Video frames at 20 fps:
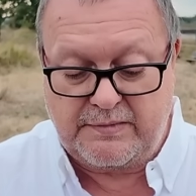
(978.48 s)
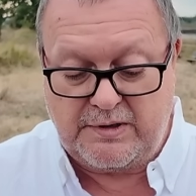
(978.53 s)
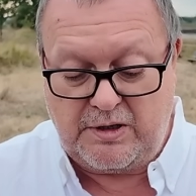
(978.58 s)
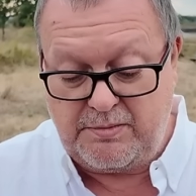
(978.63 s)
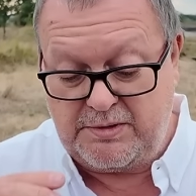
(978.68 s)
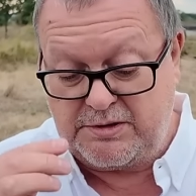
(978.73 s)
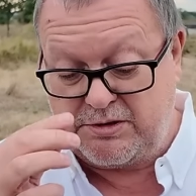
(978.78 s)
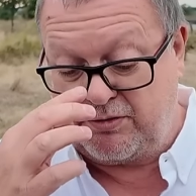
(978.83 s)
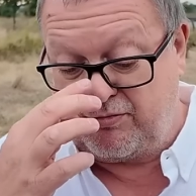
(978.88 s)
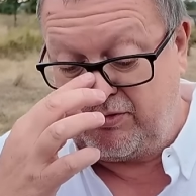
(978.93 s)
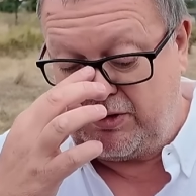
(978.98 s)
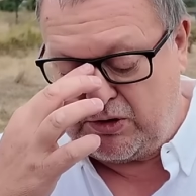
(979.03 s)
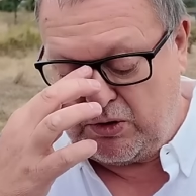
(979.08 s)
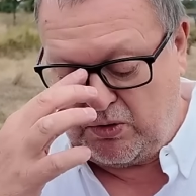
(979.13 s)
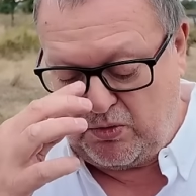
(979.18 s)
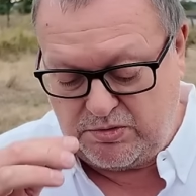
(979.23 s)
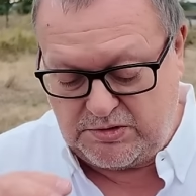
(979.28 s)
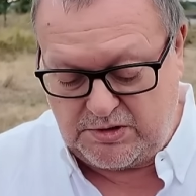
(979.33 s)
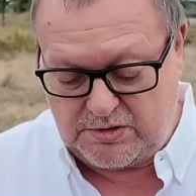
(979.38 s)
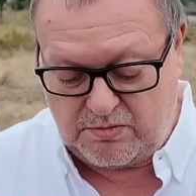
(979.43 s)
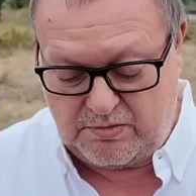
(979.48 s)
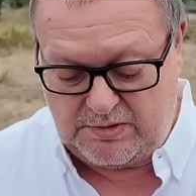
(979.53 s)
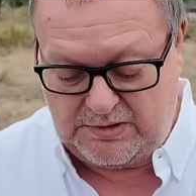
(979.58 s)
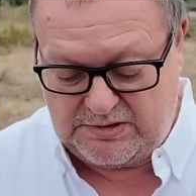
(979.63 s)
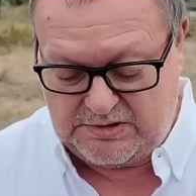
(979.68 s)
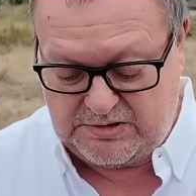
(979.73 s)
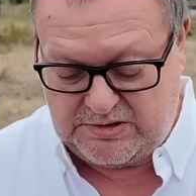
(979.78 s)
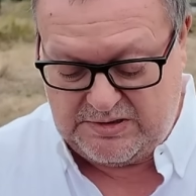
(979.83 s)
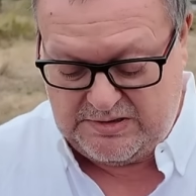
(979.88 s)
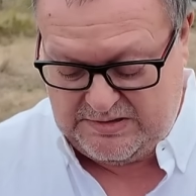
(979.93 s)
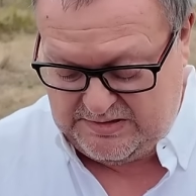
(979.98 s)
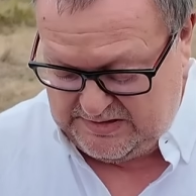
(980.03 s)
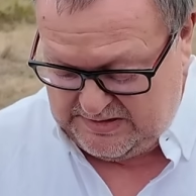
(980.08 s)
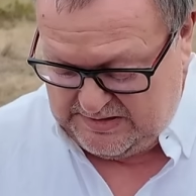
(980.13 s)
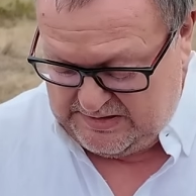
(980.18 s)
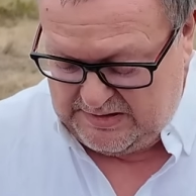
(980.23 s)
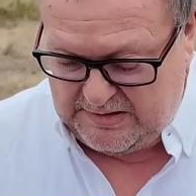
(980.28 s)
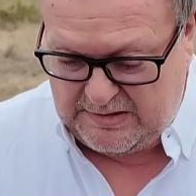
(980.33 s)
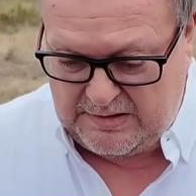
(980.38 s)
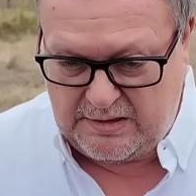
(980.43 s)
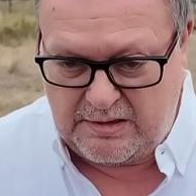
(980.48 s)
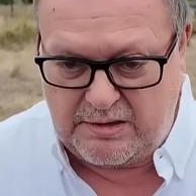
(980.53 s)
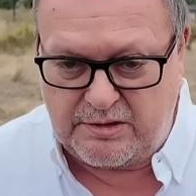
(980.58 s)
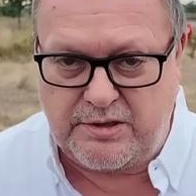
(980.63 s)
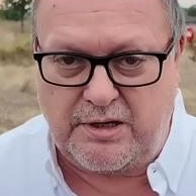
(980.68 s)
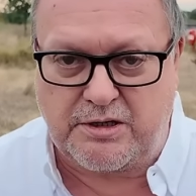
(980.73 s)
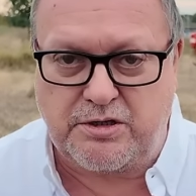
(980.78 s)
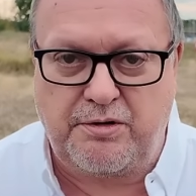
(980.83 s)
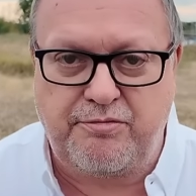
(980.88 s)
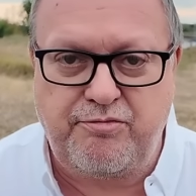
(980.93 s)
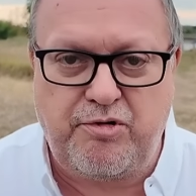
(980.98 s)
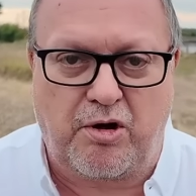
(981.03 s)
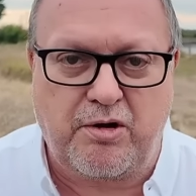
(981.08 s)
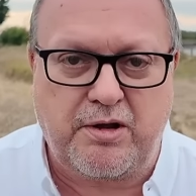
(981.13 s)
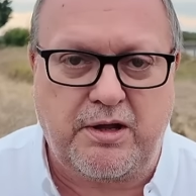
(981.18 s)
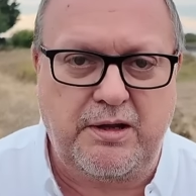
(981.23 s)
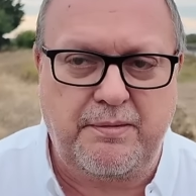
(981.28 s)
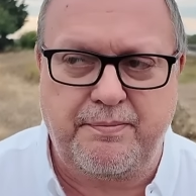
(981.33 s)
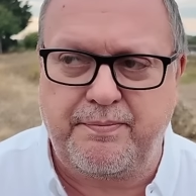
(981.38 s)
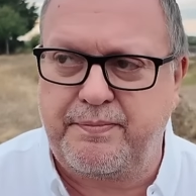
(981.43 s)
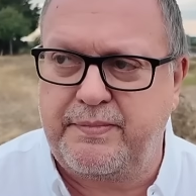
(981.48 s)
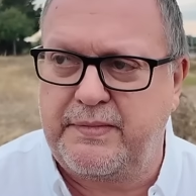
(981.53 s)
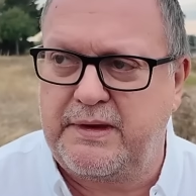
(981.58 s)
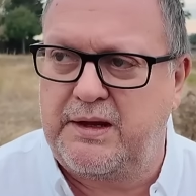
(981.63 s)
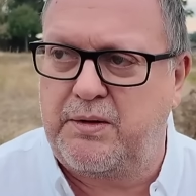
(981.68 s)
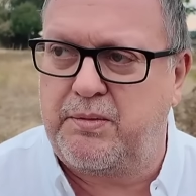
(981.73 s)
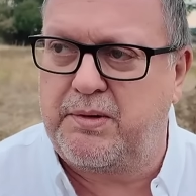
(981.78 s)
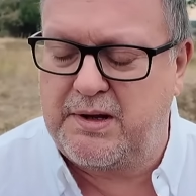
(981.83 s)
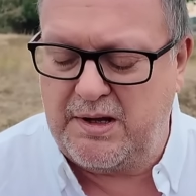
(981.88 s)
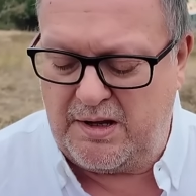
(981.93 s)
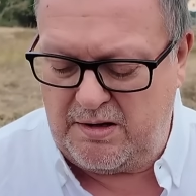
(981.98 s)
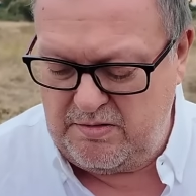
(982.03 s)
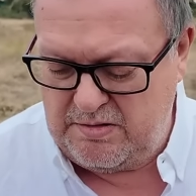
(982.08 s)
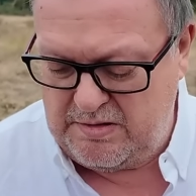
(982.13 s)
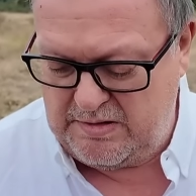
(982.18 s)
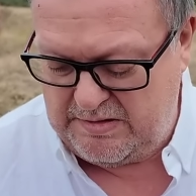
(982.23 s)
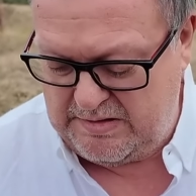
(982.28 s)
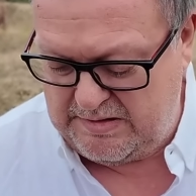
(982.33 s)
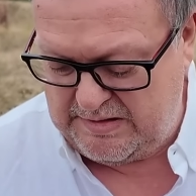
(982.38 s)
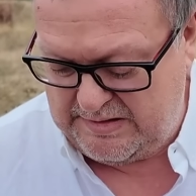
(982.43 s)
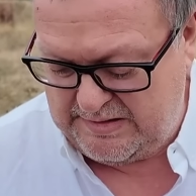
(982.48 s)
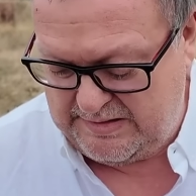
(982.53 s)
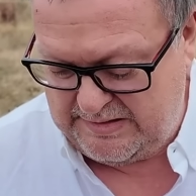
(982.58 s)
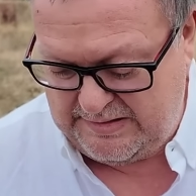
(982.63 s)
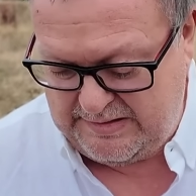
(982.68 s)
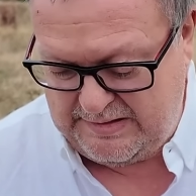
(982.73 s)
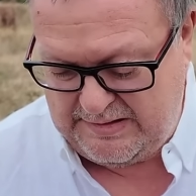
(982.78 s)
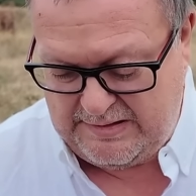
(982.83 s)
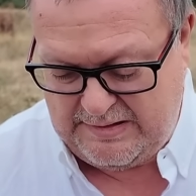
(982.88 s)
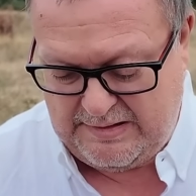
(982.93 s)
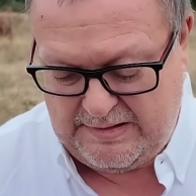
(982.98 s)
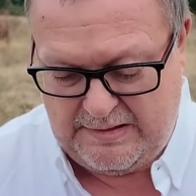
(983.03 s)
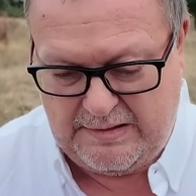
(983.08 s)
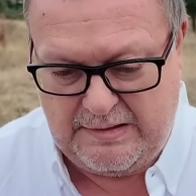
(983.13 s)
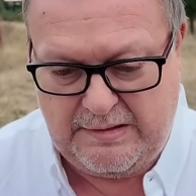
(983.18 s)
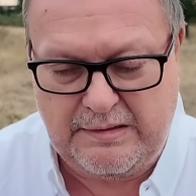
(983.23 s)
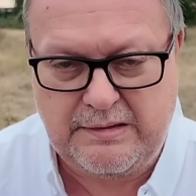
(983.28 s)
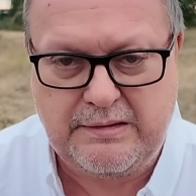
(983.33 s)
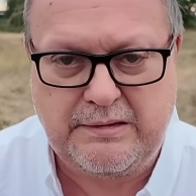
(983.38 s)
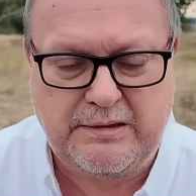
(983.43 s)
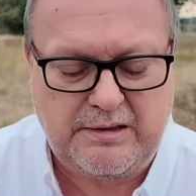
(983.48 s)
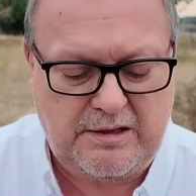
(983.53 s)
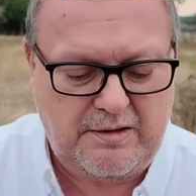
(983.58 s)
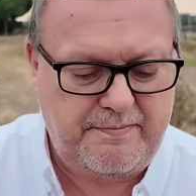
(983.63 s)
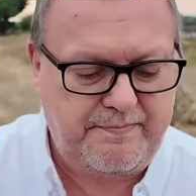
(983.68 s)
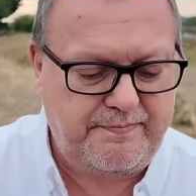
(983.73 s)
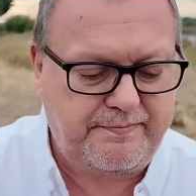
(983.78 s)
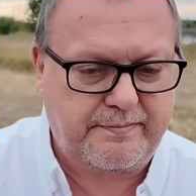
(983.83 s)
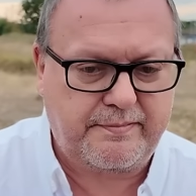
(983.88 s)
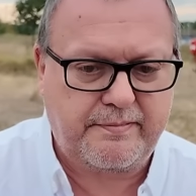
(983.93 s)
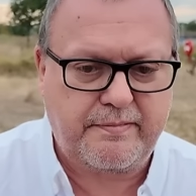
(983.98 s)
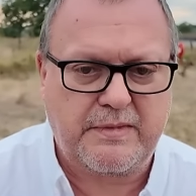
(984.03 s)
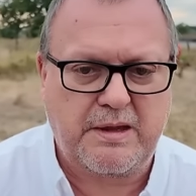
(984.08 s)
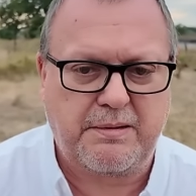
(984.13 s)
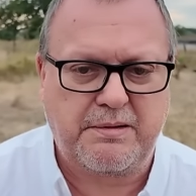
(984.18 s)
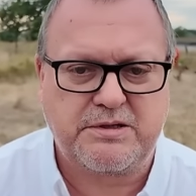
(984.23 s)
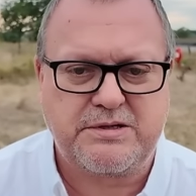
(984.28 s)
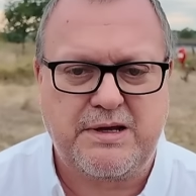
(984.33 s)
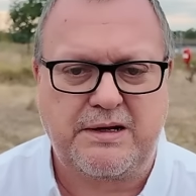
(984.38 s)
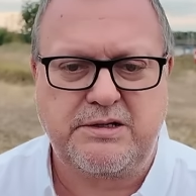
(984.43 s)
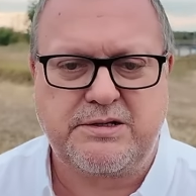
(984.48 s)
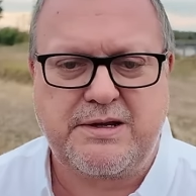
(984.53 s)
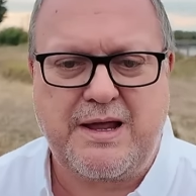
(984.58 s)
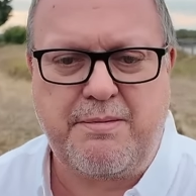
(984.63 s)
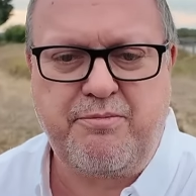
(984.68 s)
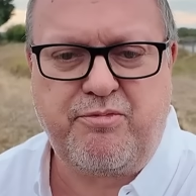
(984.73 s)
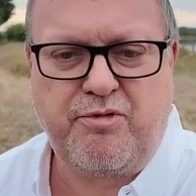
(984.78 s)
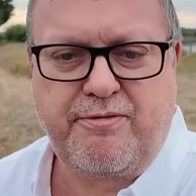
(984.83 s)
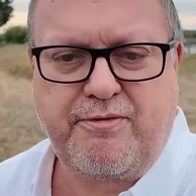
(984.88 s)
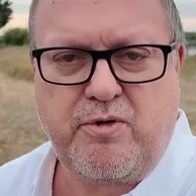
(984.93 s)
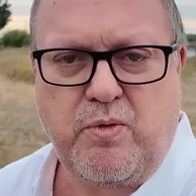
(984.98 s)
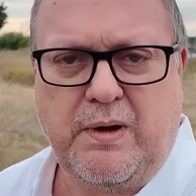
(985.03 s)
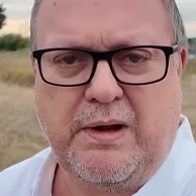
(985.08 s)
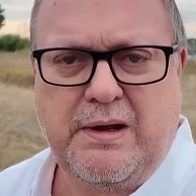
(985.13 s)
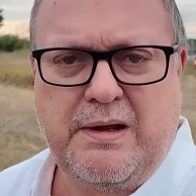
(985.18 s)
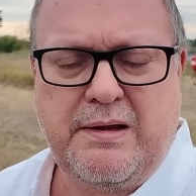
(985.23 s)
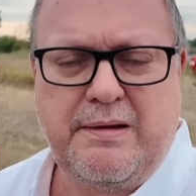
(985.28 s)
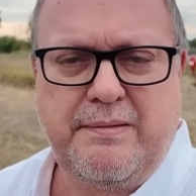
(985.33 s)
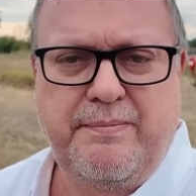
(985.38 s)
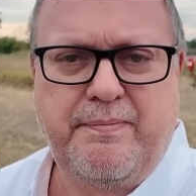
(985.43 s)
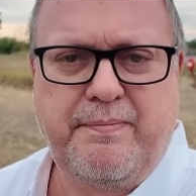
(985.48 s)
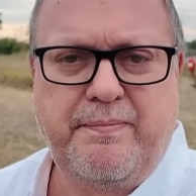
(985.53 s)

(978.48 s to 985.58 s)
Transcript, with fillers: I hope this is recording all this. So it's on rocket. Here we go. I'm going to take this camera off quick.